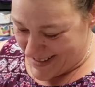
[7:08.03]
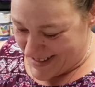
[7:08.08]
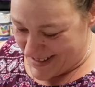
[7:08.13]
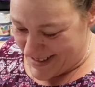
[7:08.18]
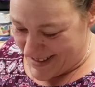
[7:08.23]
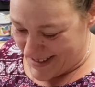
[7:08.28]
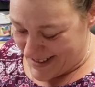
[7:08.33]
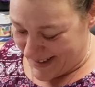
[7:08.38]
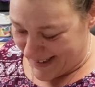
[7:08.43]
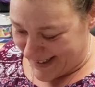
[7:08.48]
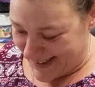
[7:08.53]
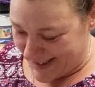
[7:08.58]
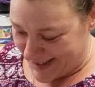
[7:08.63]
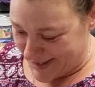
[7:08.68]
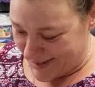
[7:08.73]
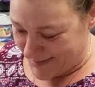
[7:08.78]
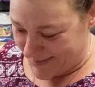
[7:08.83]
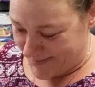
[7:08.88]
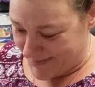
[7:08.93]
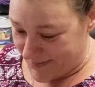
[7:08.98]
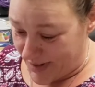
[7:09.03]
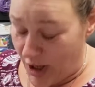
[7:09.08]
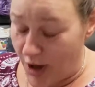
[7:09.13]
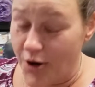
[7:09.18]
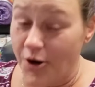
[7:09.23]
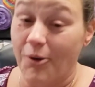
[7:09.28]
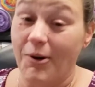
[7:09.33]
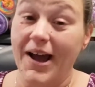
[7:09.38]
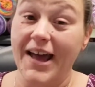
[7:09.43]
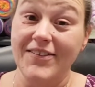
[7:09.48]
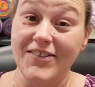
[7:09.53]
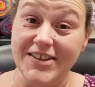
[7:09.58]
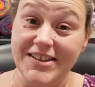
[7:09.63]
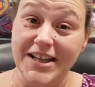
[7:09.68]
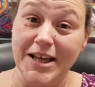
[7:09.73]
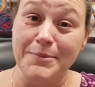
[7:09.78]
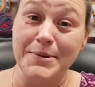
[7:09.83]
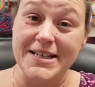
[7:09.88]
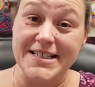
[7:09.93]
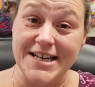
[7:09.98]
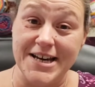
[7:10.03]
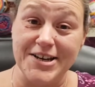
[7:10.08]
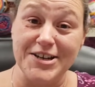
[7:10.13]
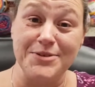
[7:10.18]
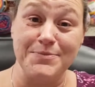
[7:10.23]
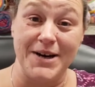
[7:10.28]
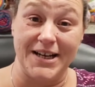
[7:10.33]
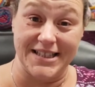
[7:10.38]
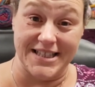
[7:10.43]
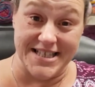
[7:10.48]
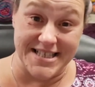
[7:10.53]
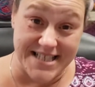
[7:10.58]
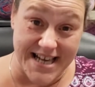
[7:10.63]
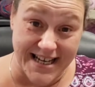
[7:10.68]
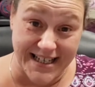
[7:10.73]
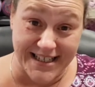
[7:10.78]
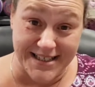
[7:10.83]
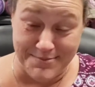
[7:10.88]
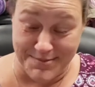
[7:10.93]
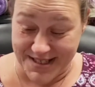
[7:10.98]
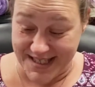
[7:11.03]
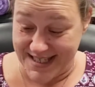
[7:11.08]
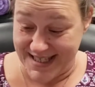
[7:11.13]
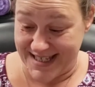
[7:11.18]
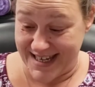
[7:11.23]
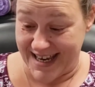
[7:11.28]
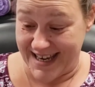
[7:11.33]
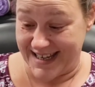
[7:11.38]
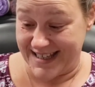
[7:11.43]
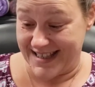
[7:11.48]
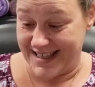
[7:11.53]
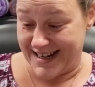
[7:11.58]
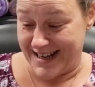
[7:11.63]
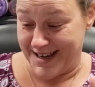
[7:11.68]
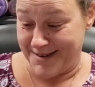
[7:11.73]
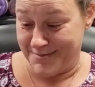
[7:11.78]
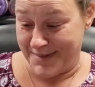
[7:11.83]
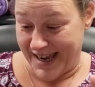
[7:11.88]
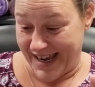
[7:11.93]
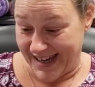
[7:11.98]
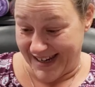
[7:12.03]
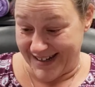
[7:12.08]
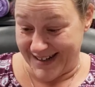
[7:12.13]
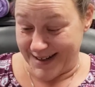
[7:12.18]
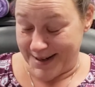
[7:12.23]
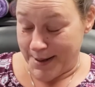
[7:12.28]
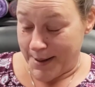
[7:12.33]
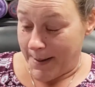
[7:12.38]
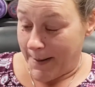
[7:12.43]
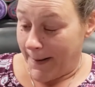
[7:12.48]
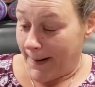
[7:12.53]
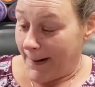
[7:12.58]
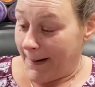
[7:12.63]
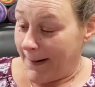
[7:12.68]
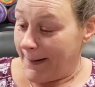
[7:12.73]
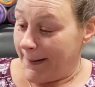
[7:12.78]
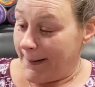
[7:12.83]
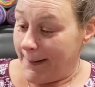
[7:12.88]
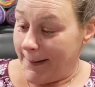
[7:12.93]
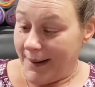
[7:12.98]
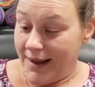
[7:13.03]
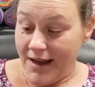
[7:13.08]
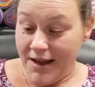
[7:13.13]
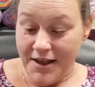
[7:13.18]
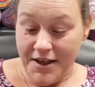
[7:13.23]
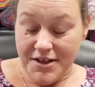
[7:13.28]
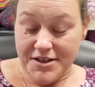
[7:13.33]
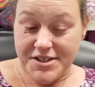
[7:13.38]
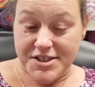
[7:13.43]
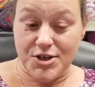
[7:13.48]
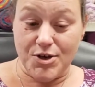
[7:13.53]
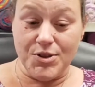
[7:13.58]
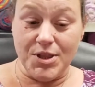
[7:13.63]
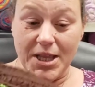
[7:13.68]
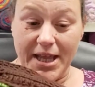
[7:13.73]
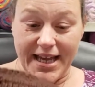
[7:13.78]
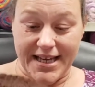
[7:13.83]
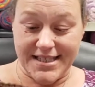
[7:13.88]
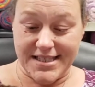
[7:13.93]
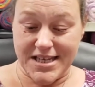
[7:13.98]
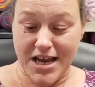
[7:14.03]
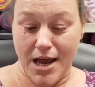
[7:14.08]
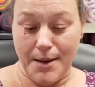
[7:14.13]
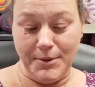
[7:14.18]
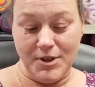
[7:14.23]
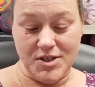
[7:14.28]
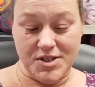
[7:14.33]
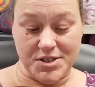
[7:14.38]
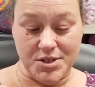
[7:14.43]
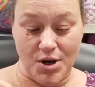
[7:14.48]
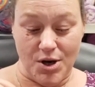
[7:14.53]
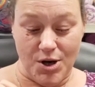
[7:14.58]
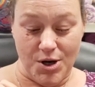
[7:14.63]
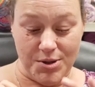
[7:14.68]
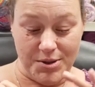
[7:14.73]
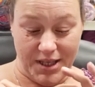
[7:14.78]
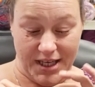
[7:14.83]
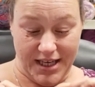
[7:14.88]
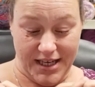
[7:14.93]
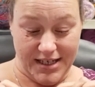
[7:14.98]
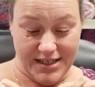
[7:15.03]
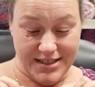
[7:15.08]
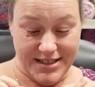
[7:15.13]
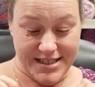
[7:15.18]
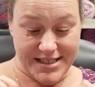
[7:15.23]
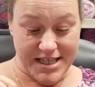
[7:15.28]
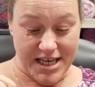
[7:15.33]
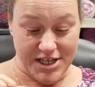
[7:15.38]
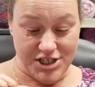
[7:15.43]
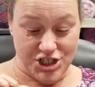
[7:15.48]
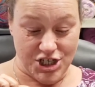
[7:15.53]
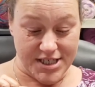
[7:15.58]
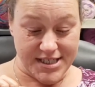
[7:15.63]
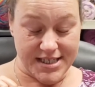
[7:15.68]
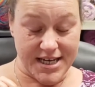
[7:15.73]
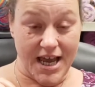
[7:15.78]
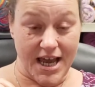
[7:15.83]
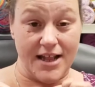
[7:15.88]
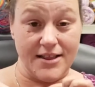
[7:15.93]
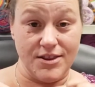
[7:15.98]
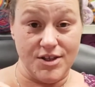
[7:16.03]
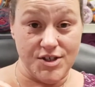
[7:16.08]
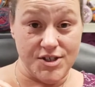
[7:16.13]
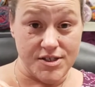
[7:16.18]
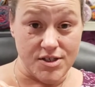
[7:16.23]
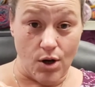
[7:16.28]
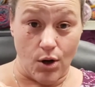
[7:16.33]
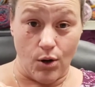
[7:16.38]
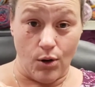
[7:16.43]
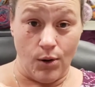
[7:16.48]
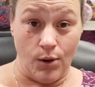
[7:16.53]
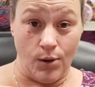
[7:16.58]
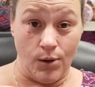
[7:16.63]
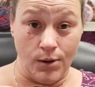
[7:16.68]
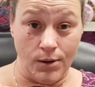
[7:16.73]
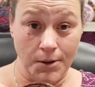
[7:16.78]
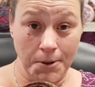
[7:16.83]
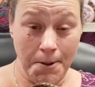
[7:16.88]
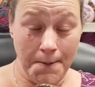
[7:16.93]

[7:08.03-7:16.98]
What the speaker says: Oh, and then let me tell you about the second mistake that I made. So the last time you saw these, they just had the sole